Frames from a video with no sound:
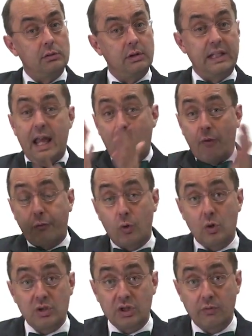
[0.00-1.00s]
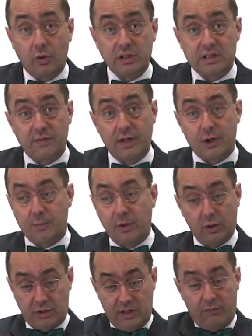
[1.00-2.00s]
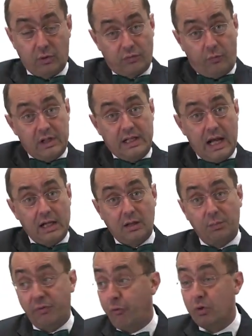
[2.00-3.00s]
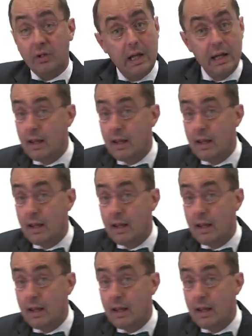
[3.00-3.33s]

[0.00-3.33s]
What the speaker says: Yeah, of course you want to switch, because there was 1 in 100 before.